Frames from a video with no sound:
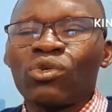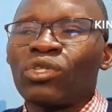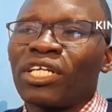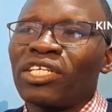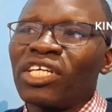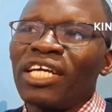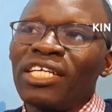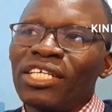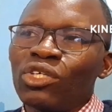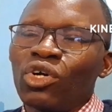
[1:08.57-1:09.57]
So the
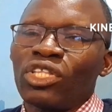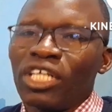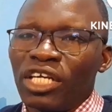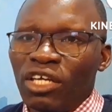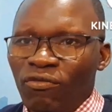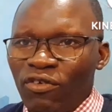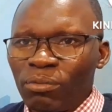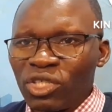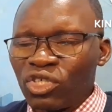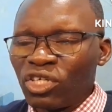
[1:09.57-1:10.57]
day he got the
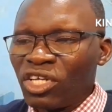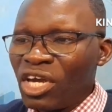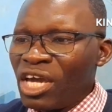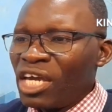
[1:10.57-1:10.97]
information,